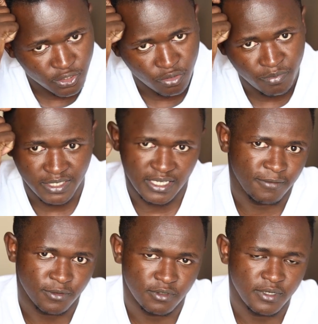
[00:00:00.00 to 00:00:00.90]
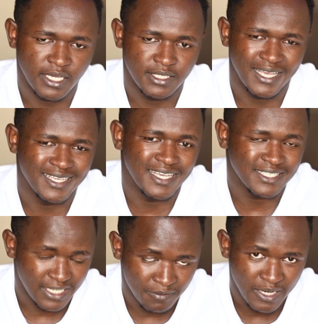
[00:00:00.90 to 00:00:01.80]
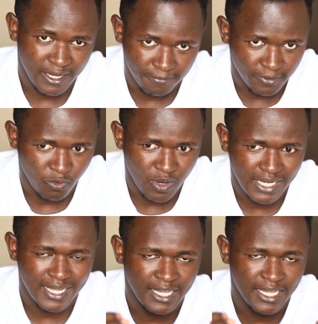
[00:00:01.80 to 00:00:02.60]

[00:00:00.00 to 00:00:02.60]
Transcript: job as a cyber cafe work.